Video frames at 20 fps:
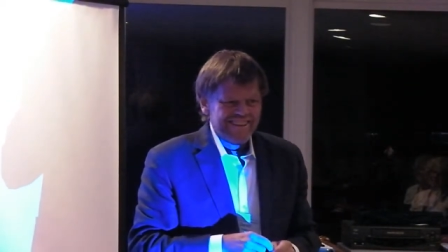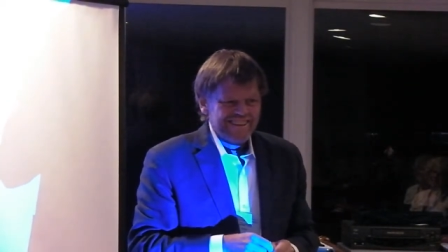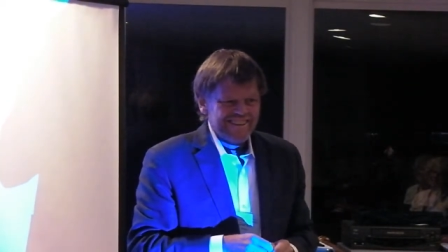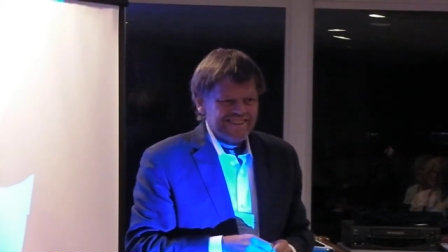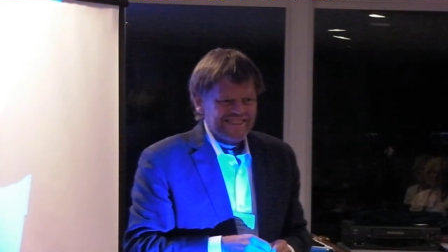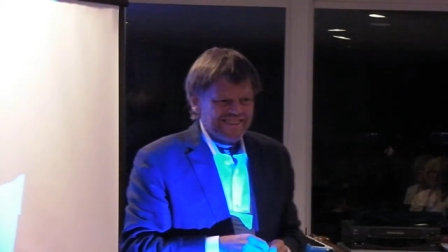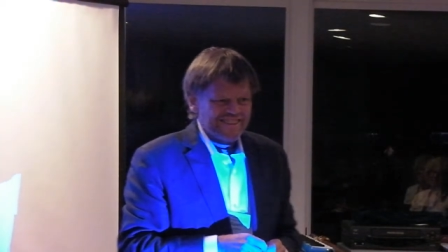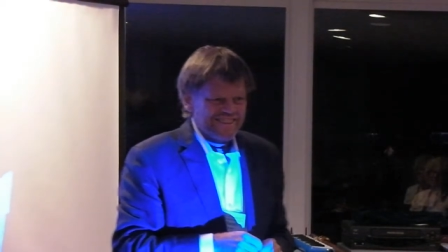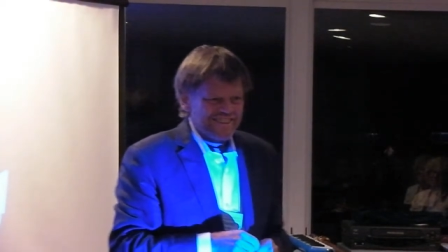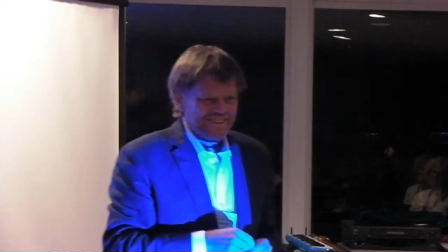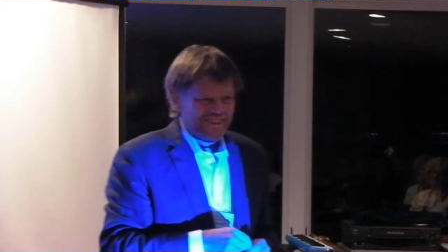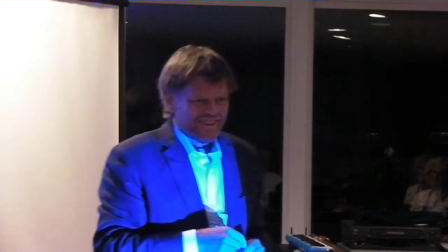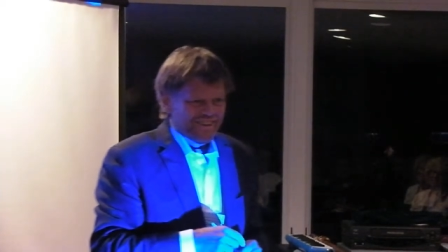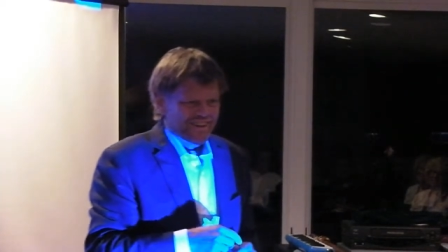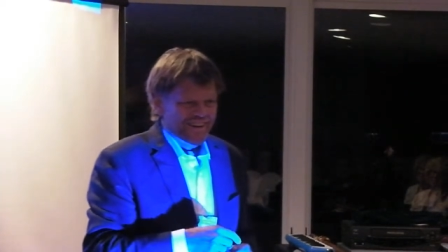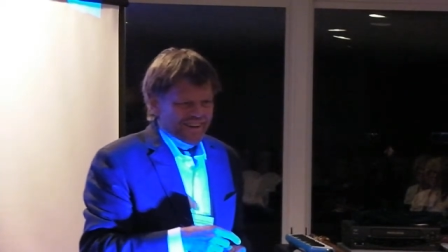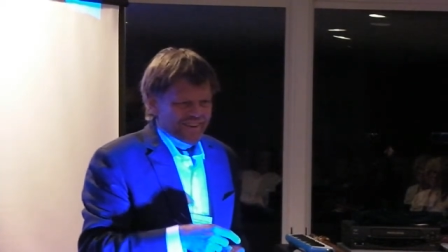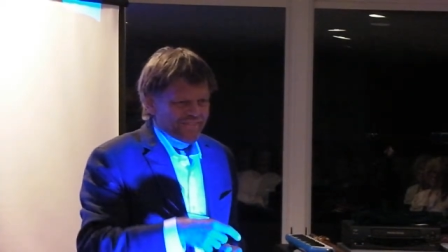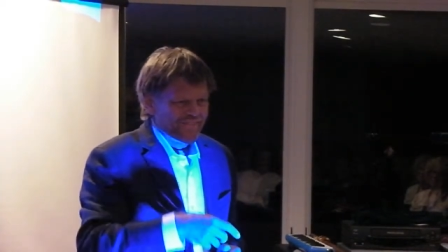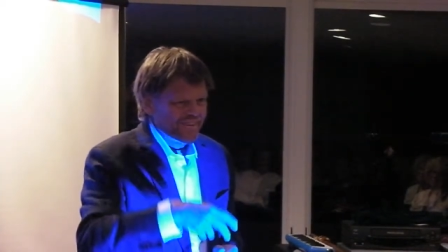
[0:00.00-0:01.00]
So
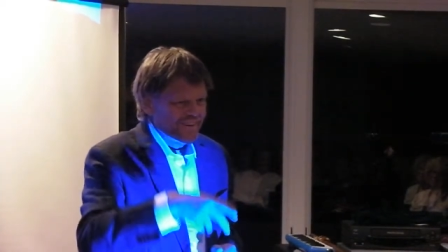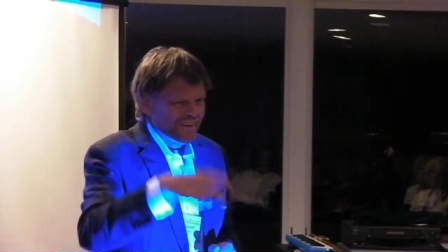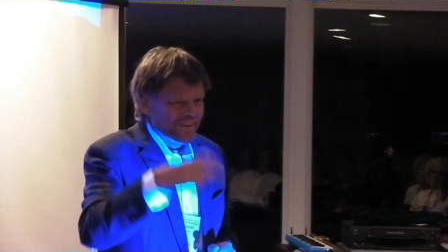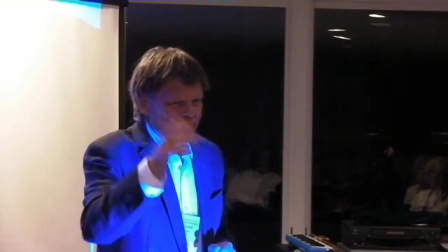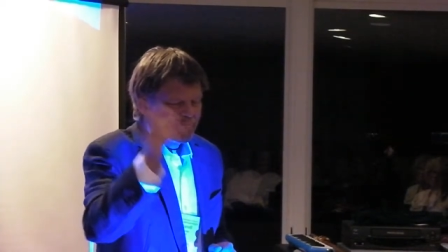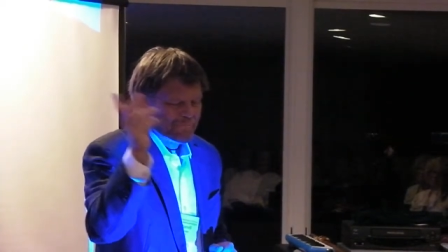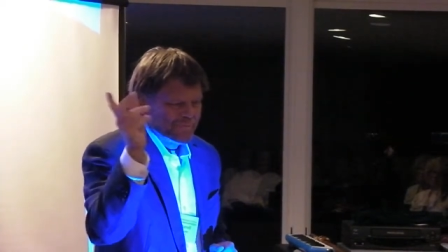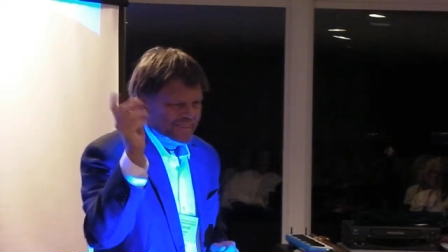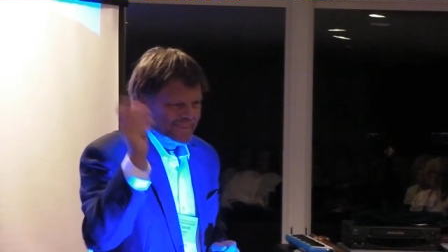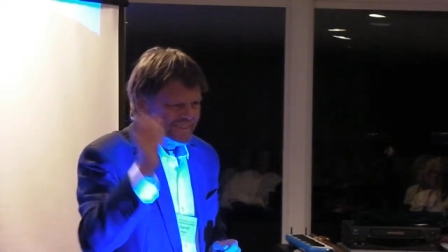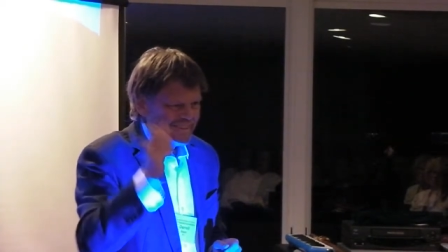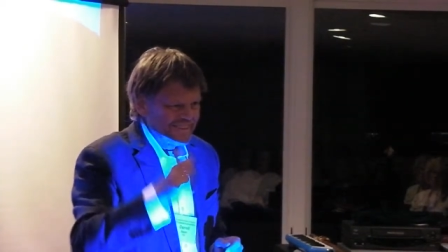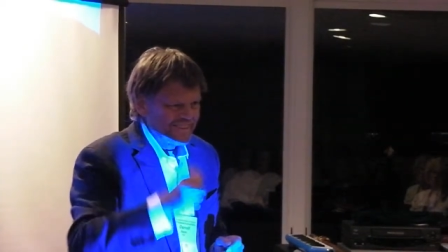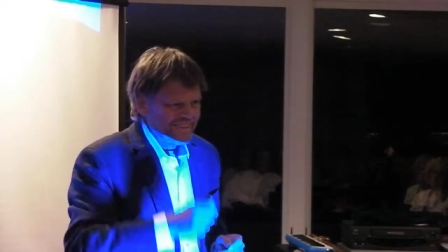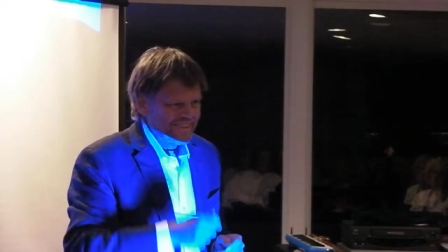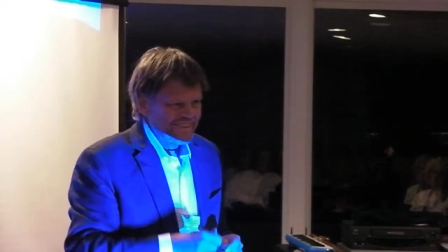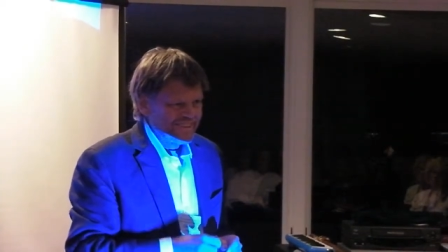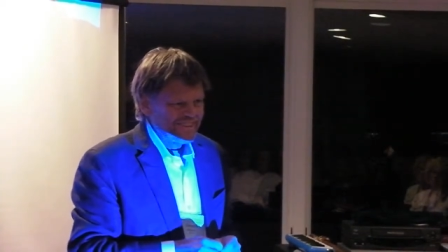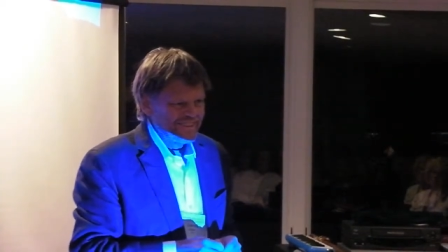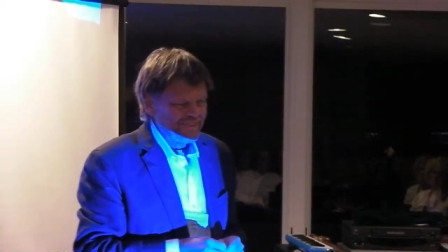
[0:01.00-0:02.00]
I went up to
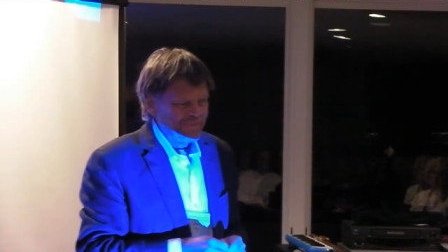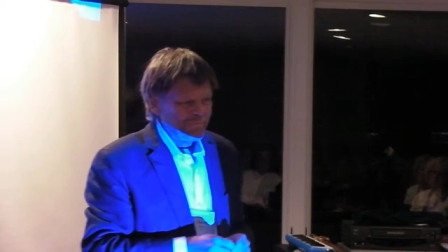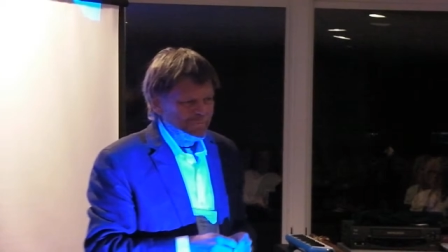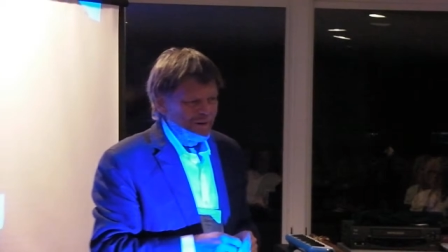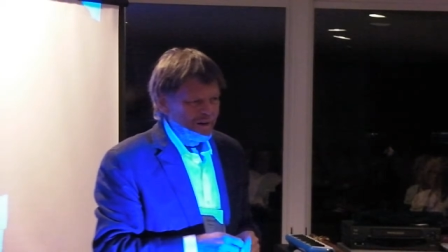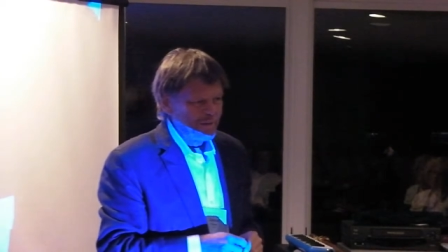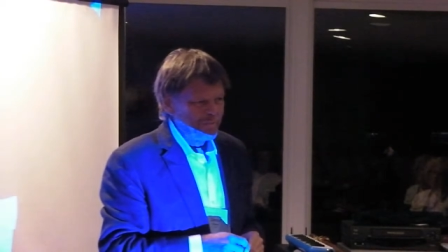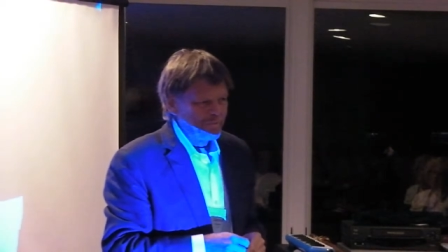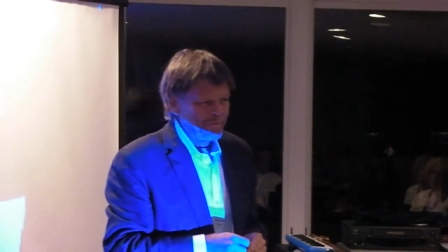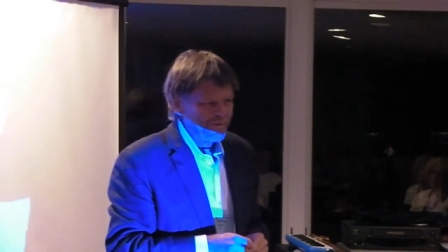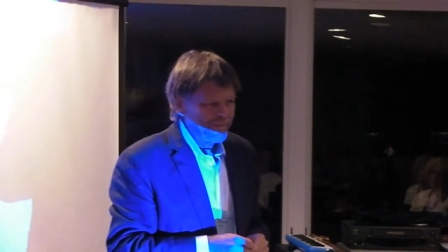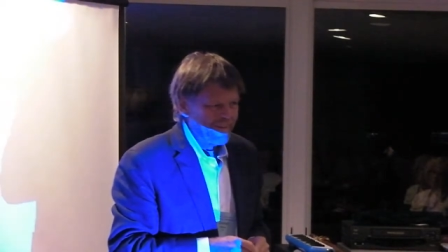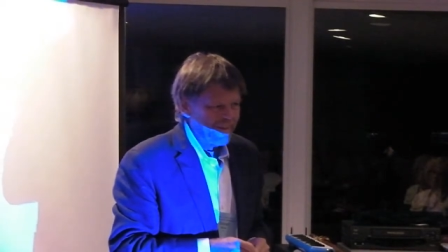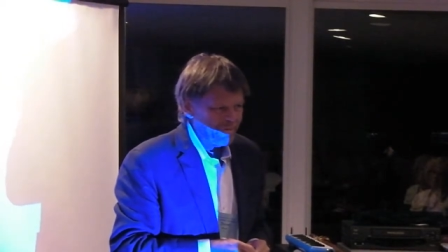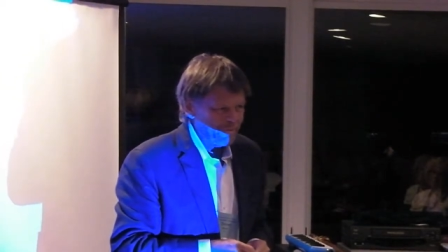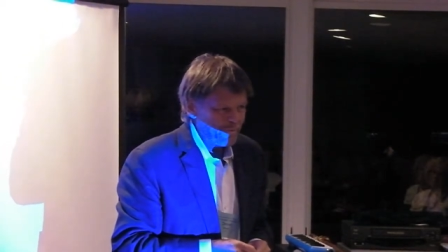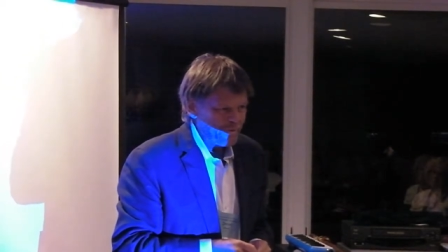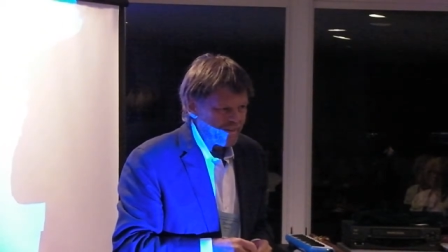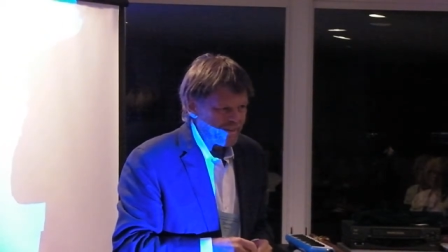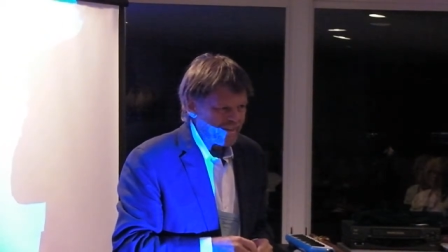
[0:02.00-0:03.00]
see Barbara
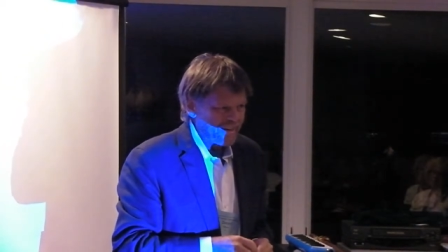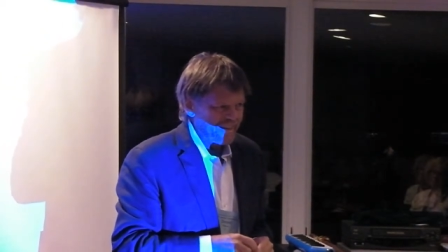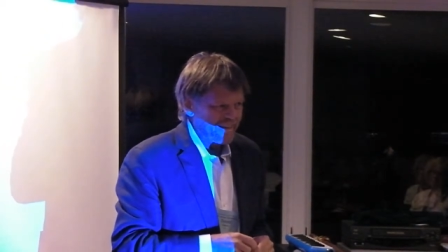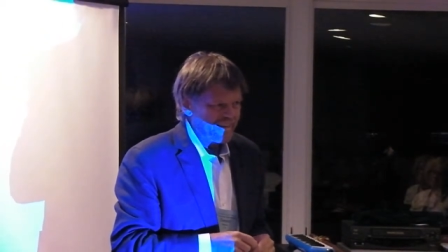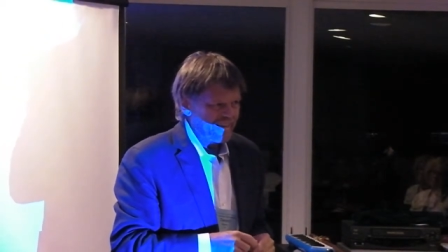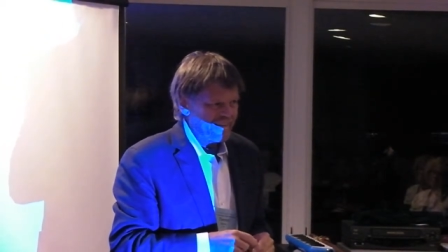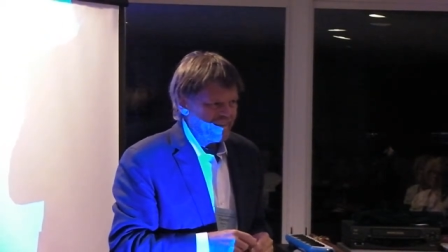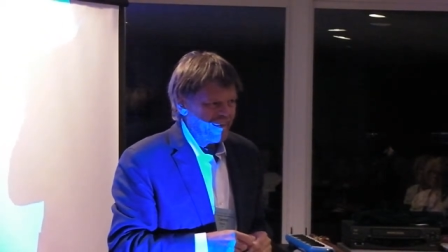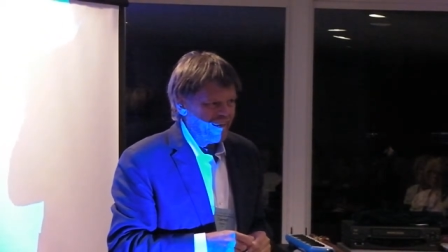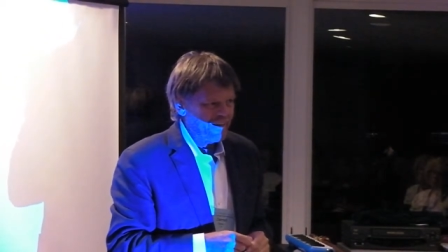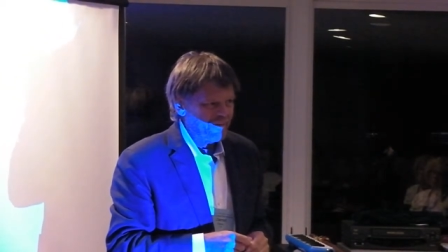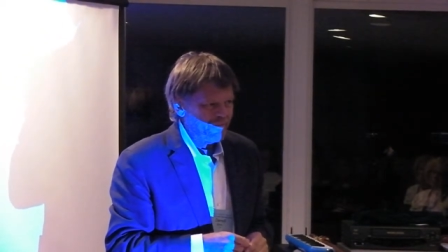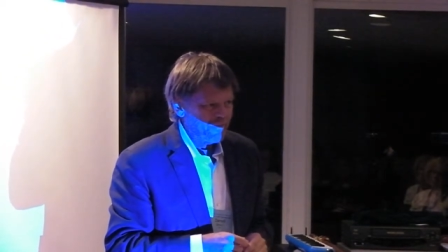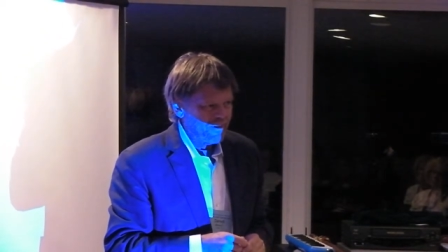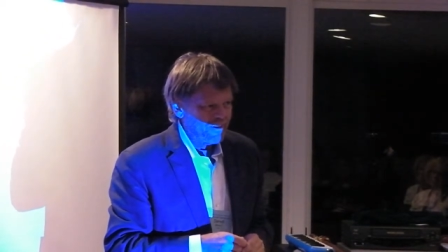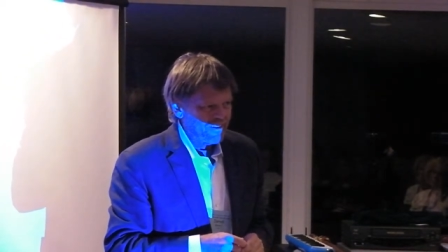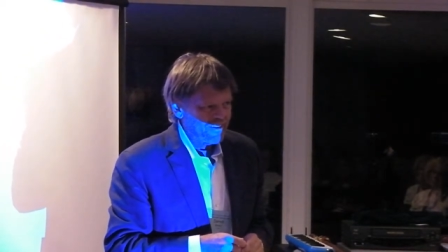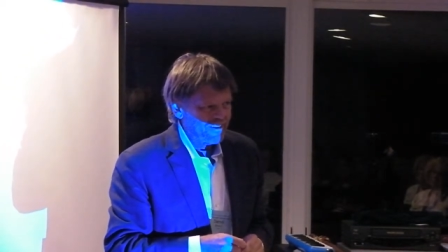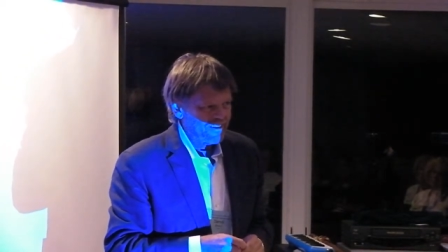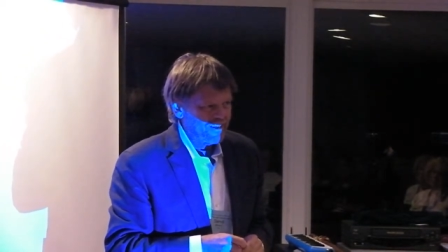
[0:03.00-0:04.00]
that weekend and got
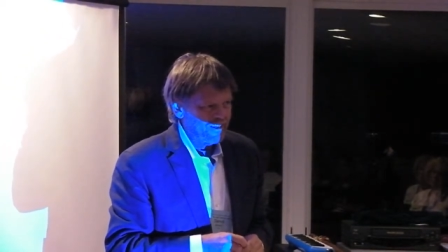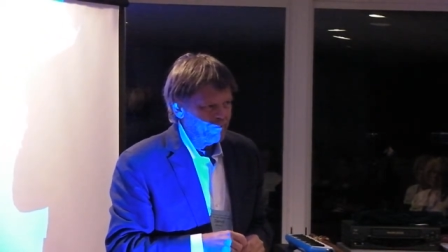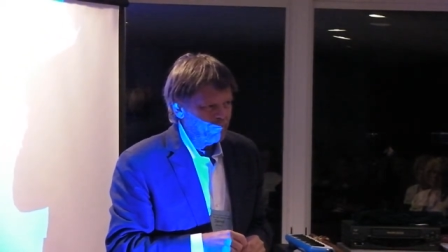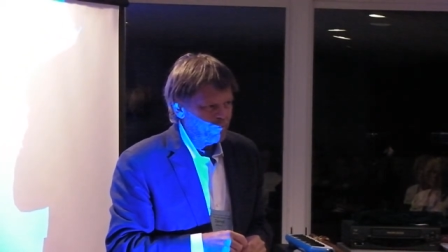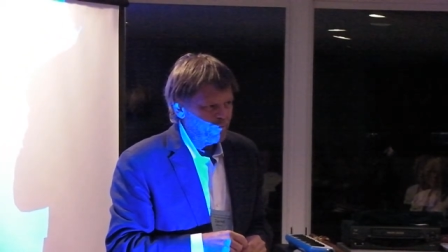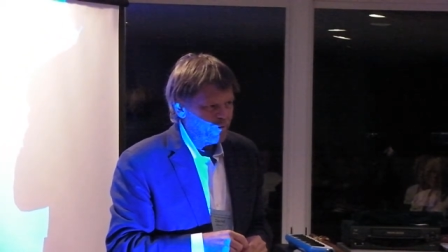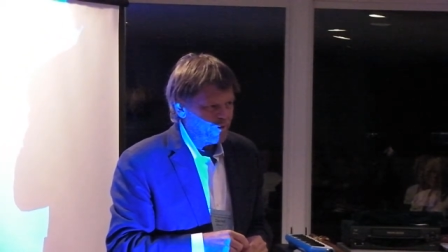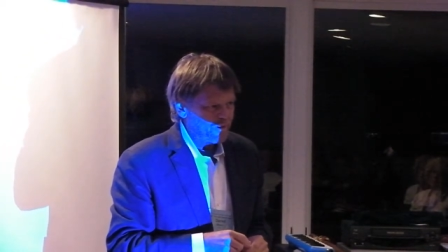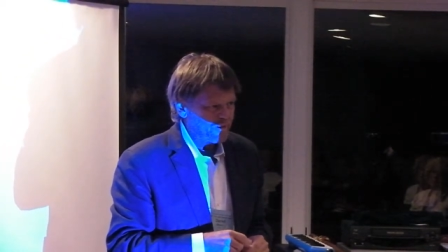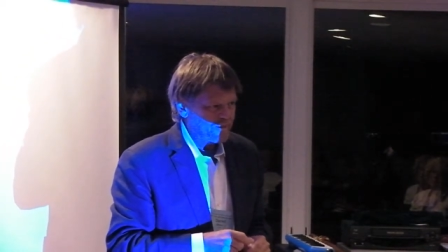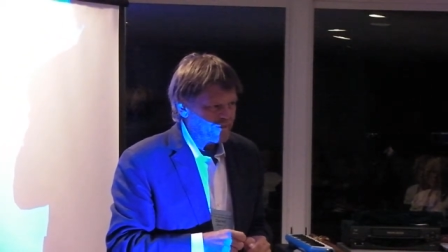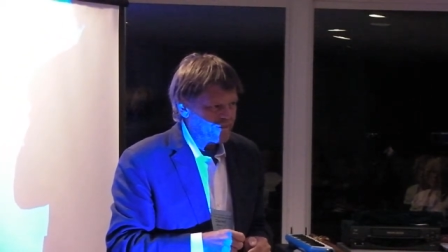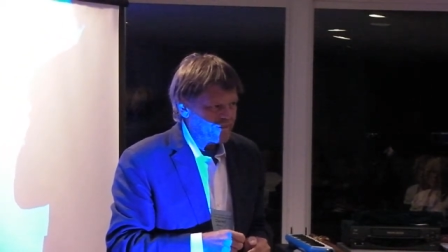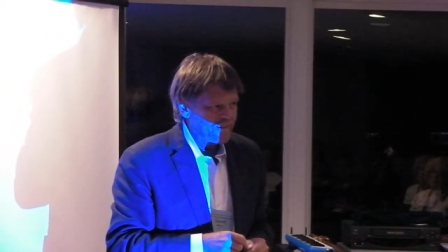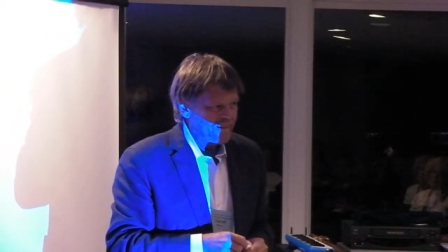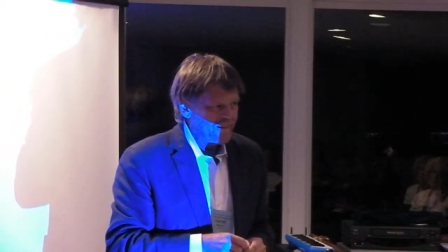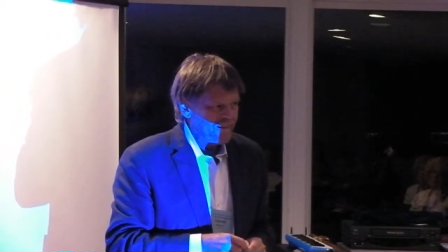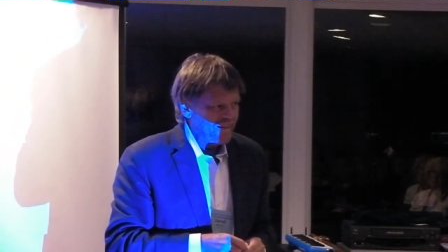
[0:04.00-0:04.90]
one of the keyboards,